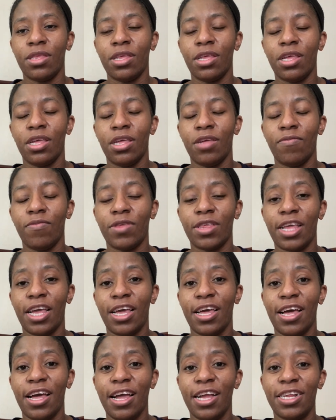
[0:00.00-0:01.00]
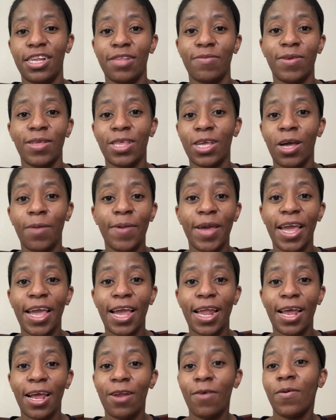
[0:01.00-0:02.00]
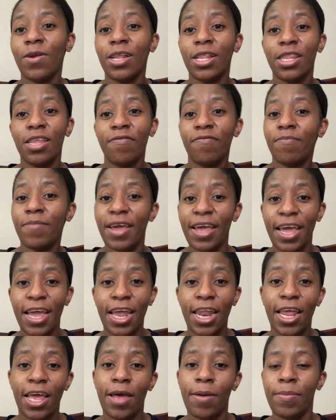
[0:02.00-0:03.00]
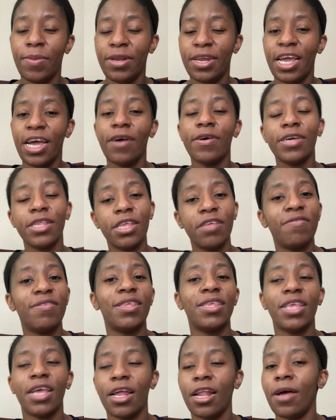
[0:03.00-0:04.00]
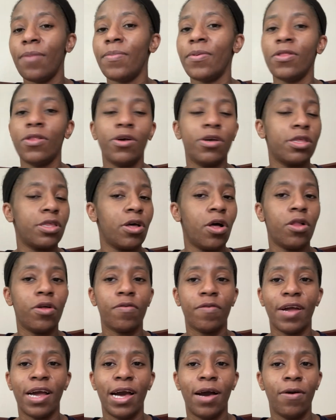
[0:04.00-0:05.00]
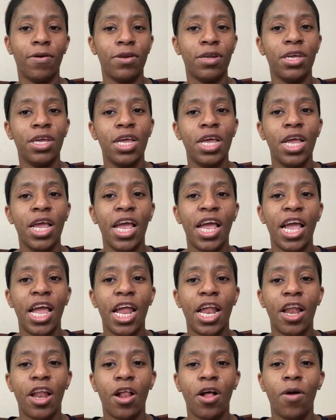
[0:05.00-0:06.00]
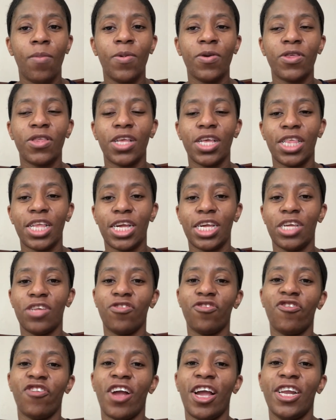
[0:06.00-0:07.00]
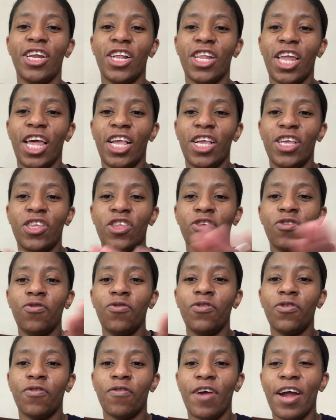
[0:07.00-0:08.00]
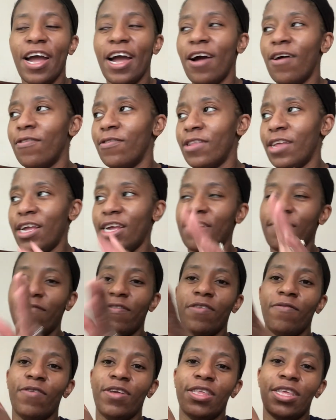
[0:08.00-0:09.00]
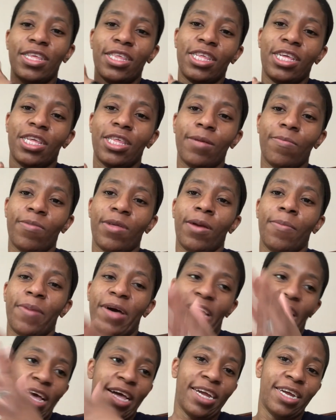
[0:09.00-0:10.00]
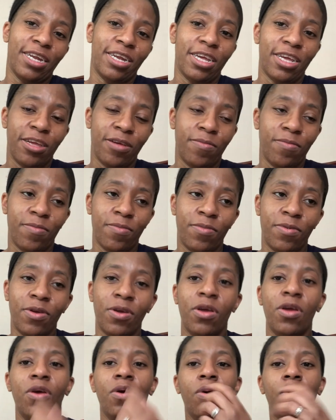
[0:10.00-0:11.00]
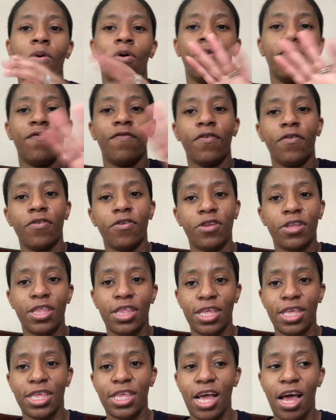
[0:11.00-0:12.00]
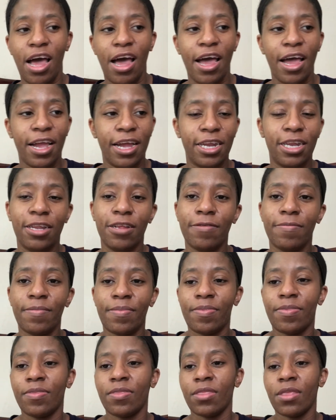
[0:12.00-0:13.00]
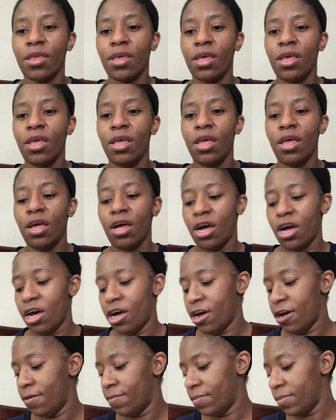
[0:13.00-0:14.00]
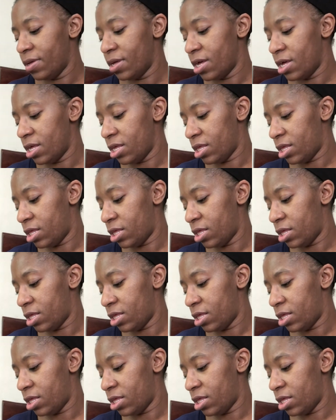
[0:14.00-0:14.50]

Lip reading: He was like, I just want to suck on my hand. I don't want to lift my head up. But now he lifts his head up and looks all around. And it almost looks like he's trying to, like, scoot around, like if he wants to see something behind him or further to the side. Because